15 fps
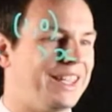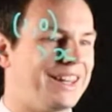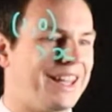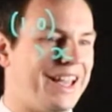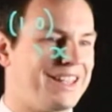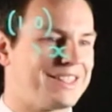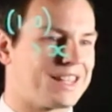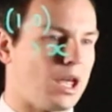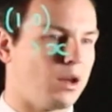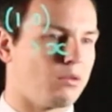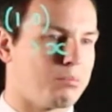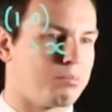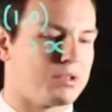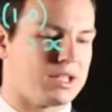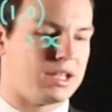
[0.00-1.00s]
it has a
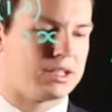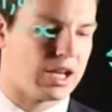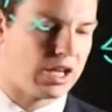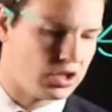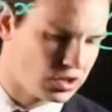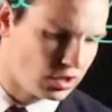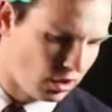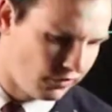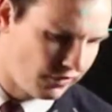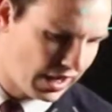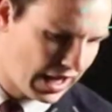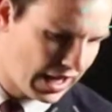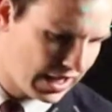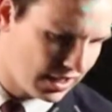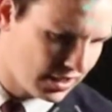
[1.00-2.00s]
representation of
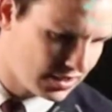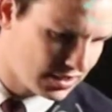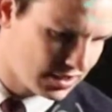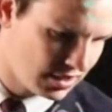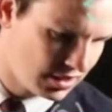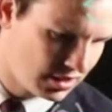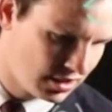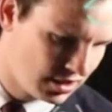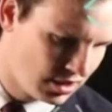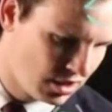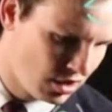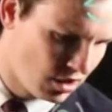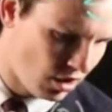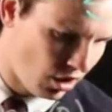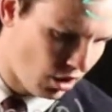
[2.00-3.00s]
x
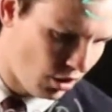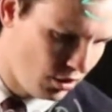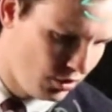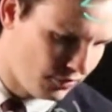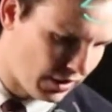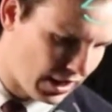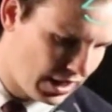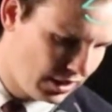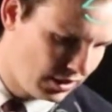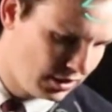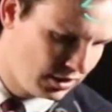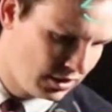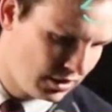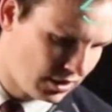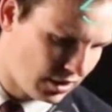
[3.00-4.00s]
over
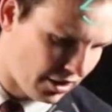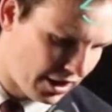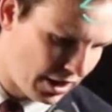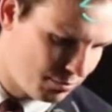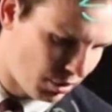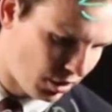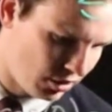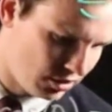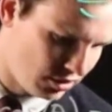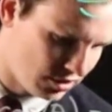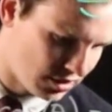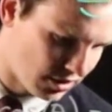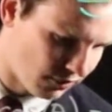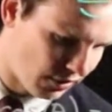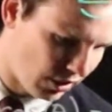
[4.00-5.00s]
the
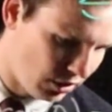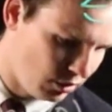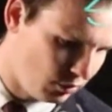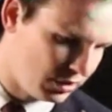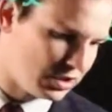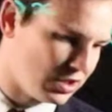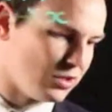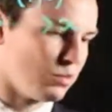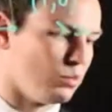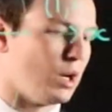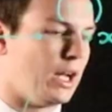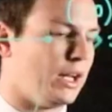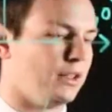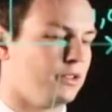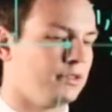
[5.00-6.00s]
hypotenuse's value, which is
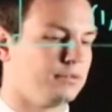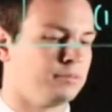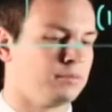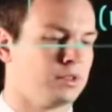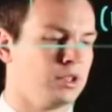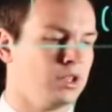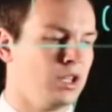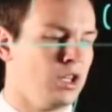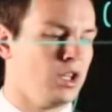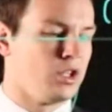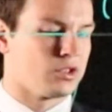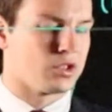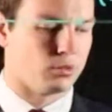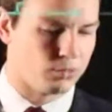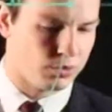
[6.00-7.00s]
1.
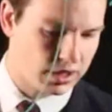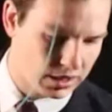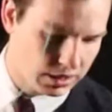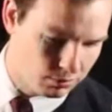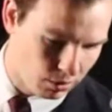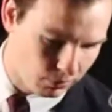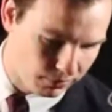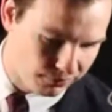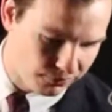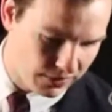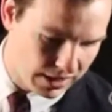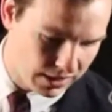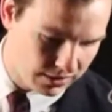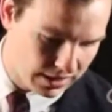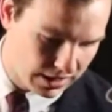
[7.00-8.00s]
So really what we've
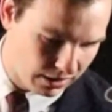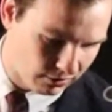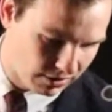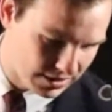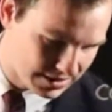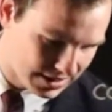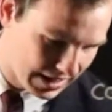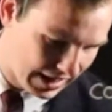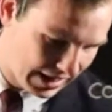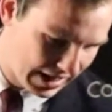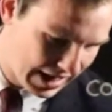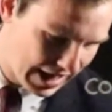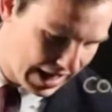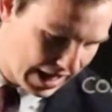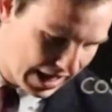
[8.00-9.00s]
found there is
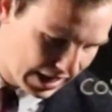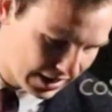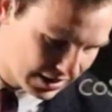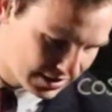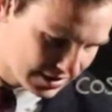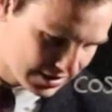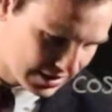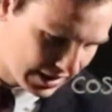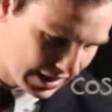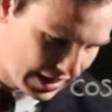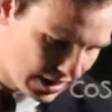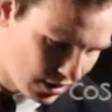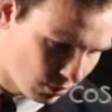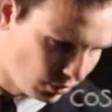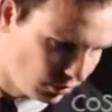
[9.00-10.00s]
that x
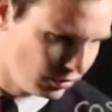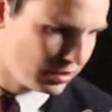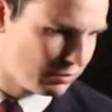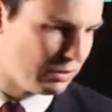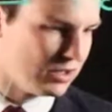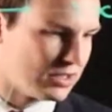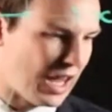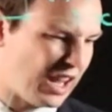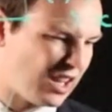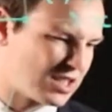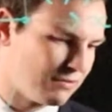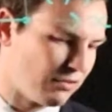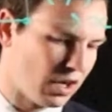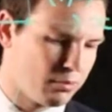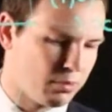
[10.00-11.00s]
equals, because x
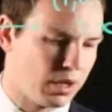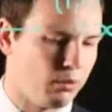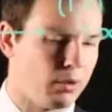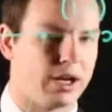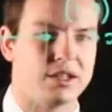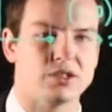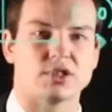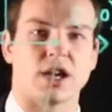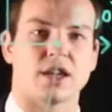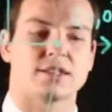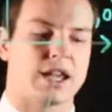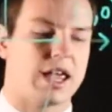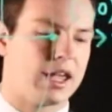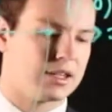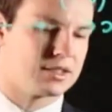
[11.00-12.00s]
divided by 1 is
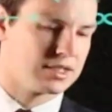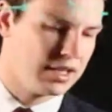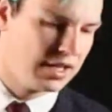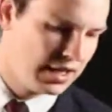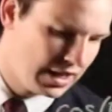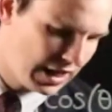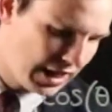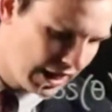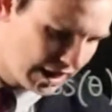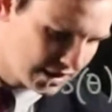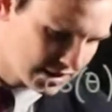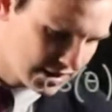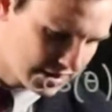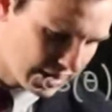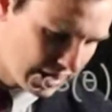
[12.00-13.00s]
just x,
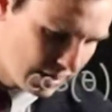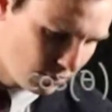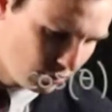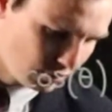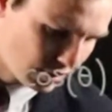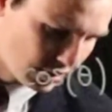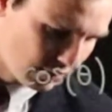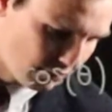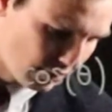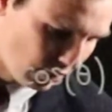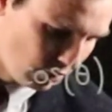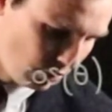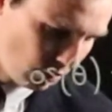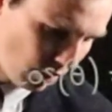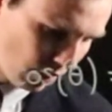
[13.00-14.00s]
x is equal to the
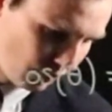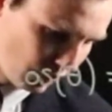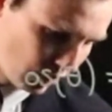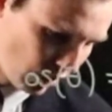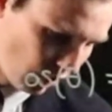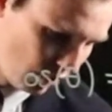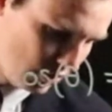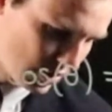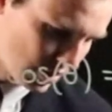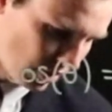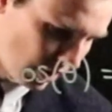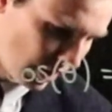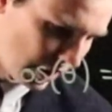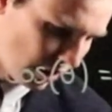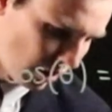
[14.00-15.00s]
value of
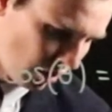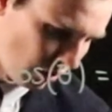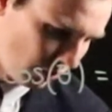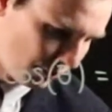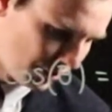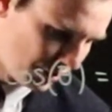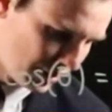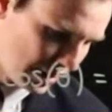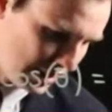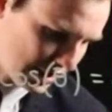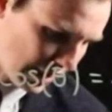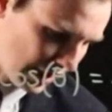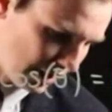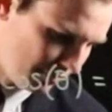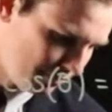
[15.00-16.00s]
cosine of
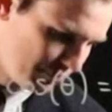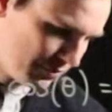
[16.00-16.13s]
theta.